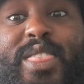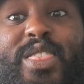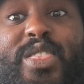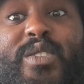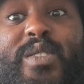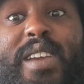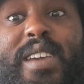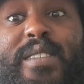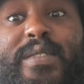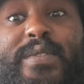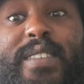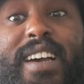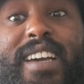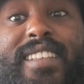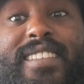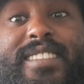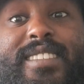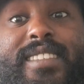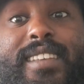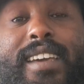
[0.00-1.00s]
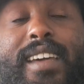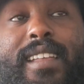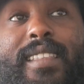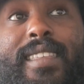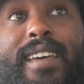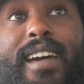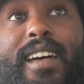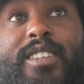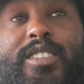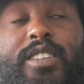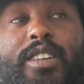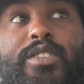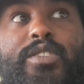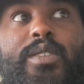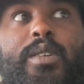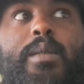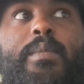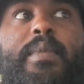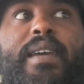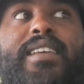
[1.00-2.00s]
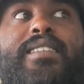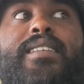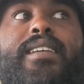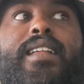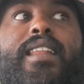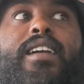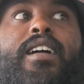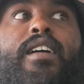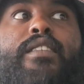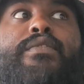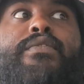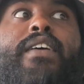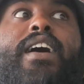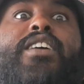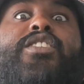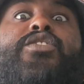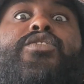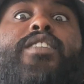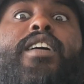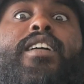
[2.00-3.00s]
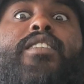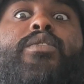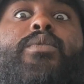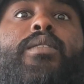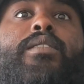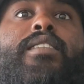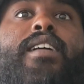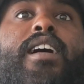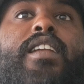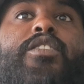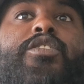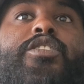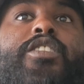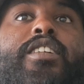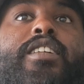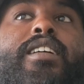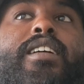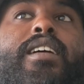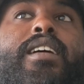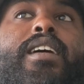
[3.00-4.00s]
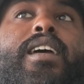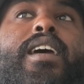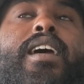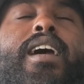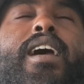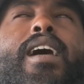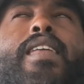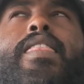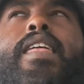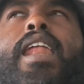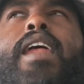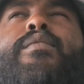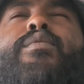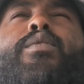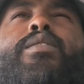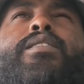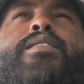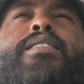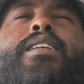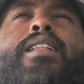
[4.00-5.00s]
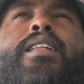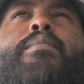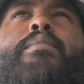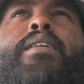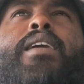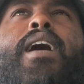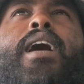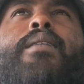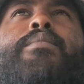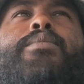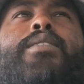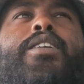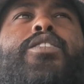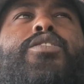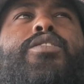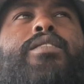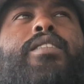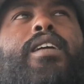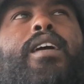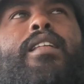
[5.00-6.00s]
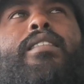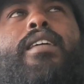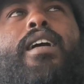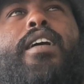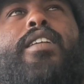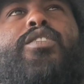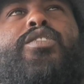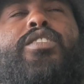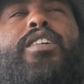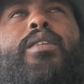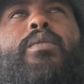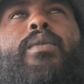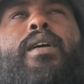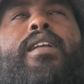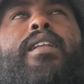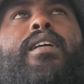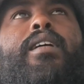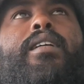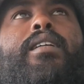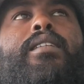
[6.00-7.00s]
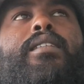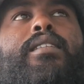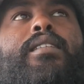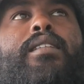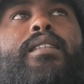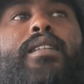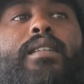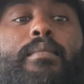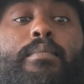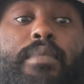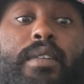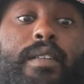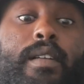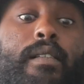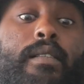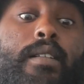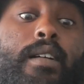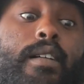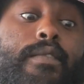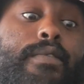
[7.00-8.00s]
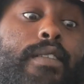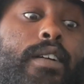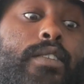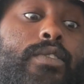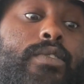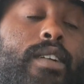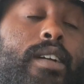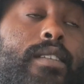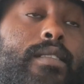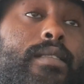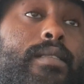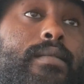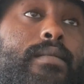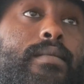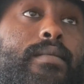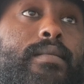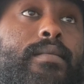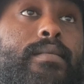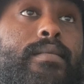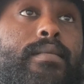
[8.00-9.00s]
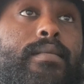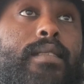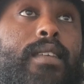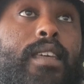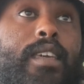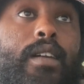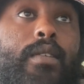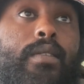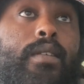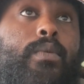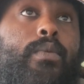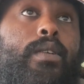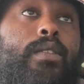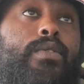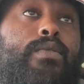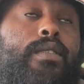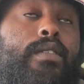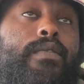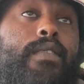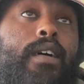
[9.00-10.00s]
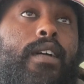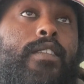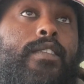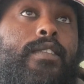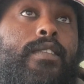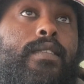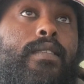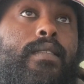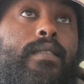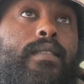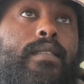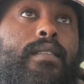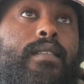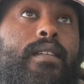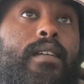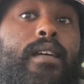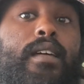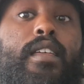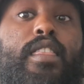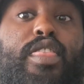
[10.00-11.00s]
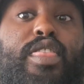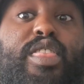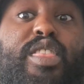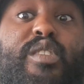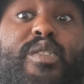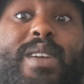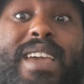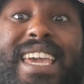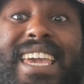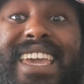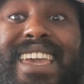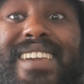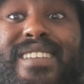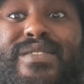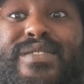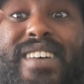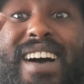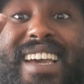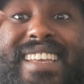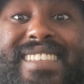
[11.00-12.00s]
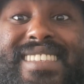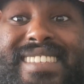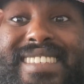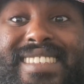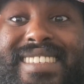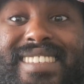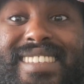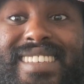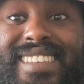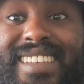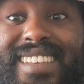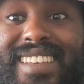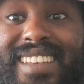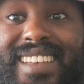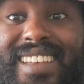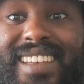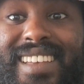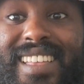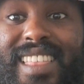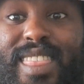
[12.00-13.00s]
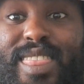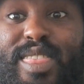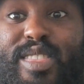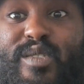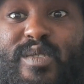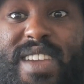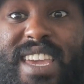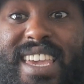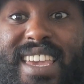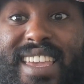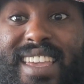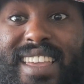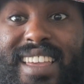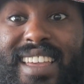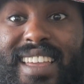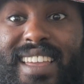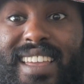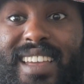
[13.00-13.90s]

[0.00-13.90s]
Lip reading: Three fights to get a title shot. So he basically got fast-tracked to a title shot. And then everyone's telling me Hamzat shouldn't get a title shot. Why not? Pereira got fast-tracked. He only won three fights. Three fights. Three.